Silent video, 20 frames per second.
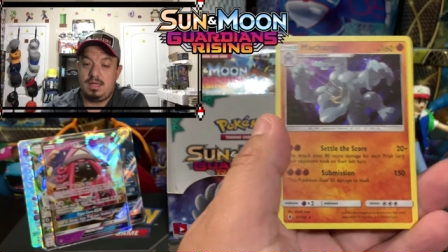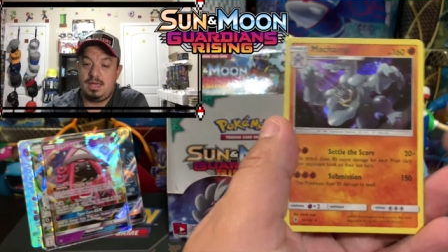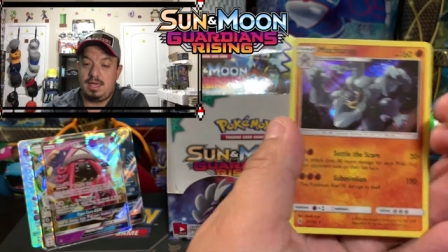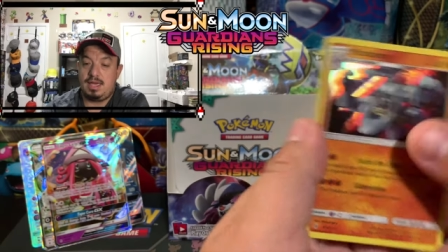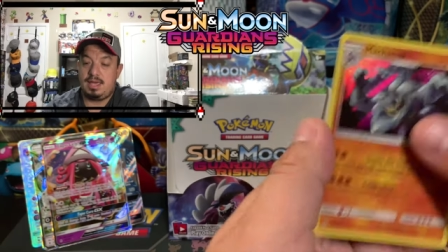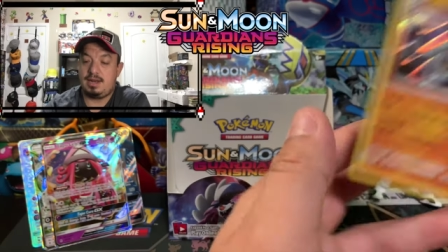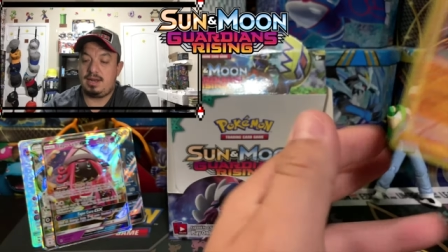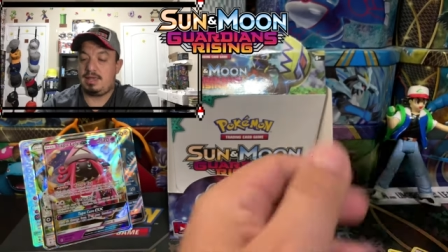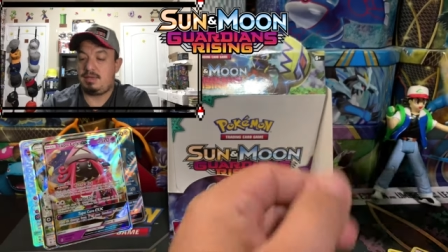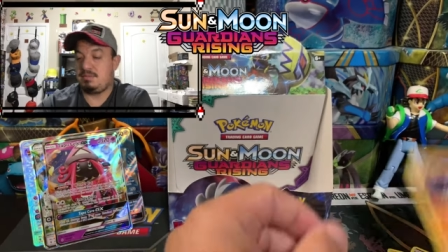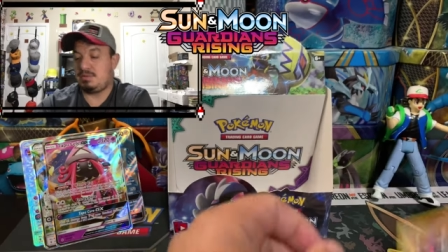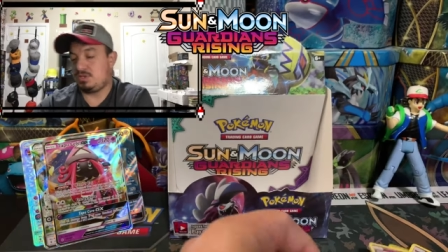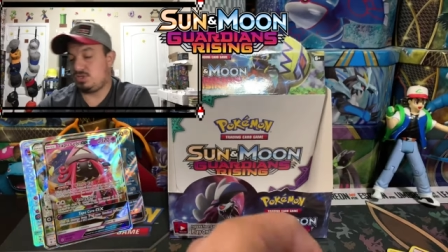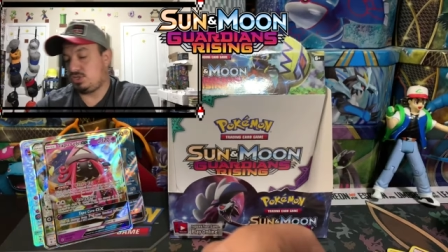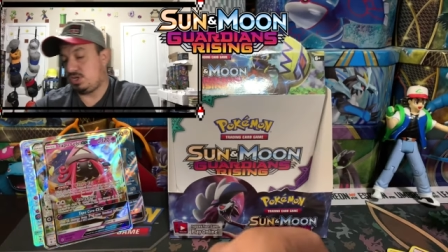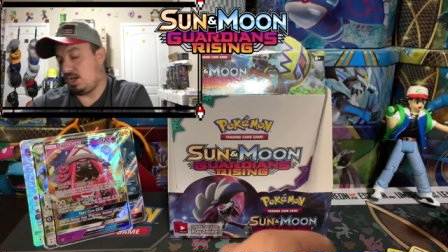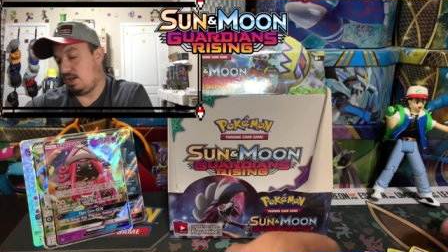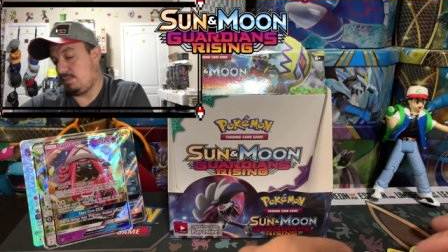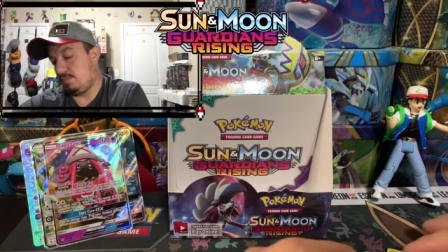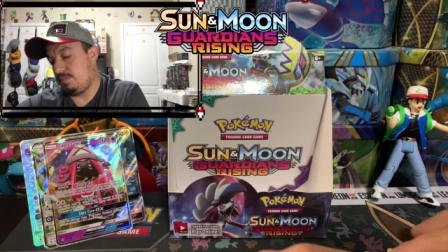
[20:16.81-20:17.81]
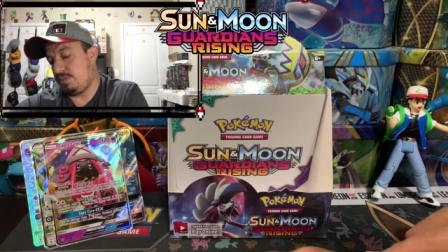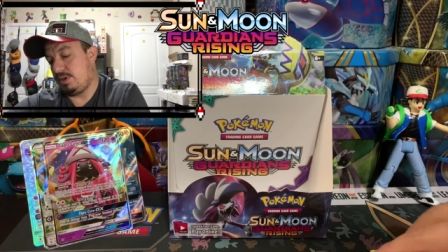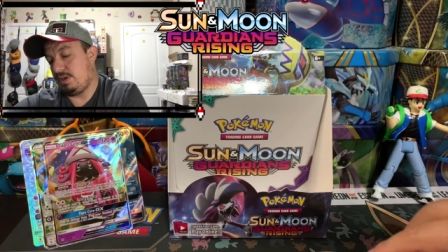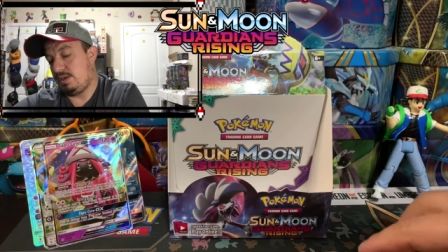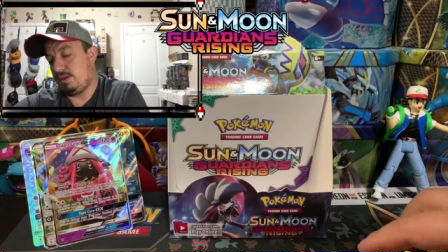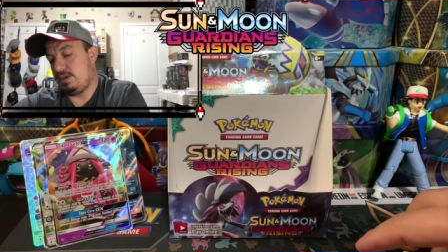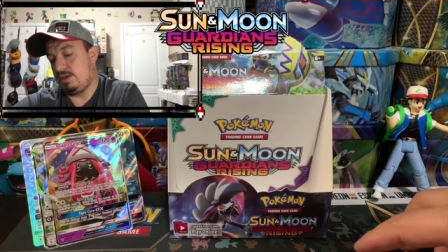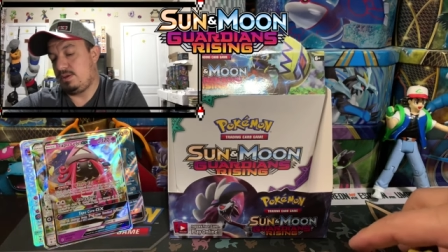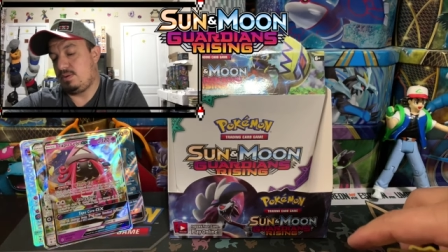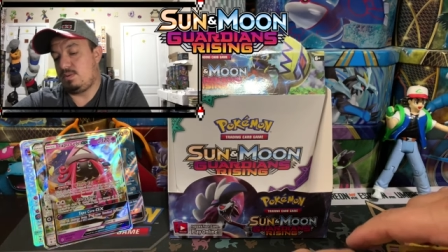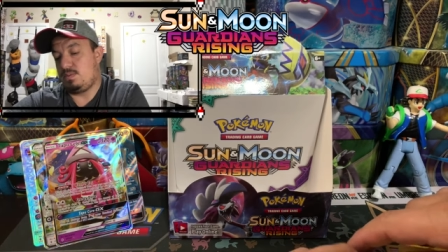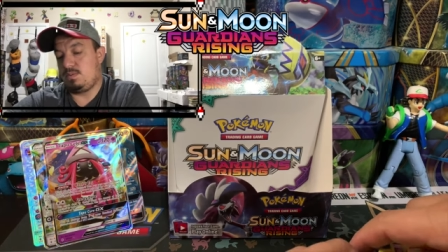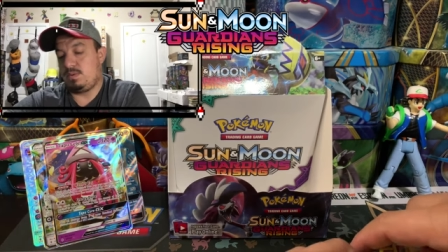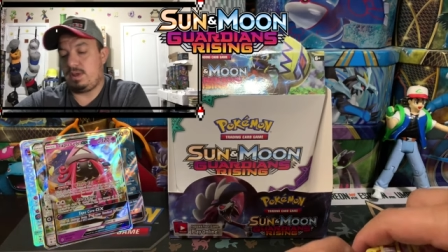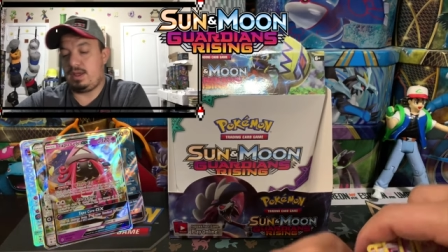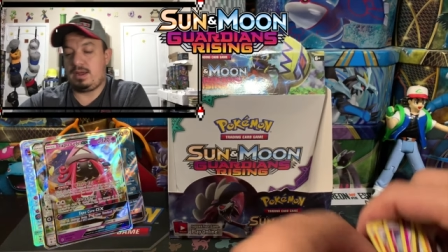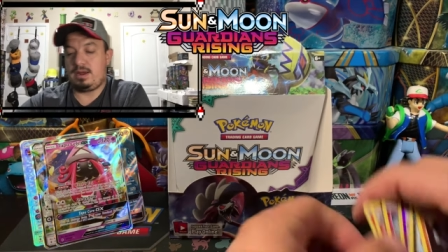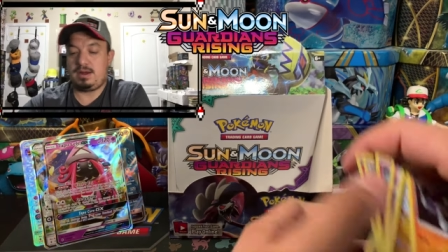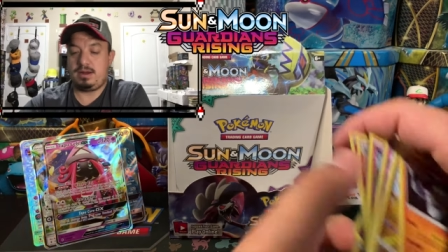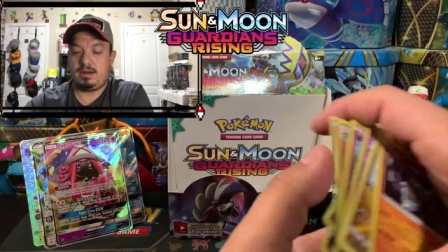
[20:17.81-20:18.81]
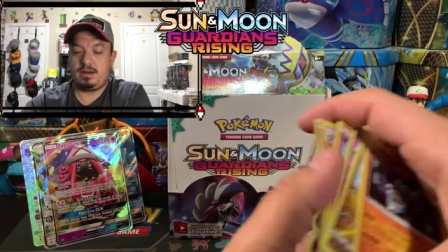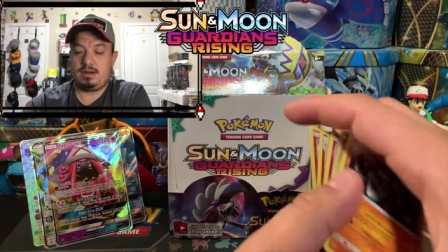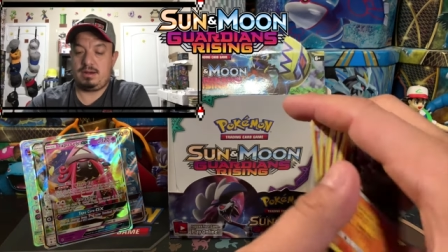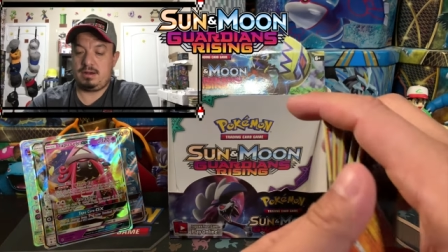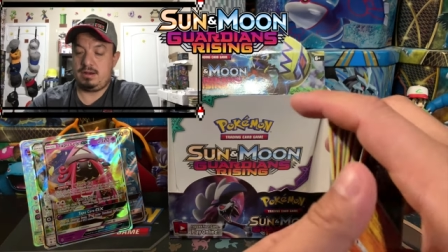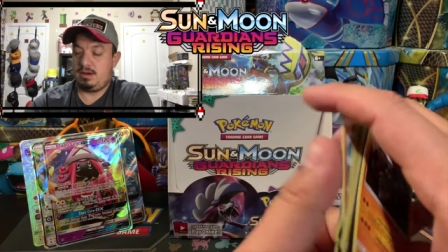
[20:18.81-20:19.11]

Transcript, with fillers: and a Machamp rare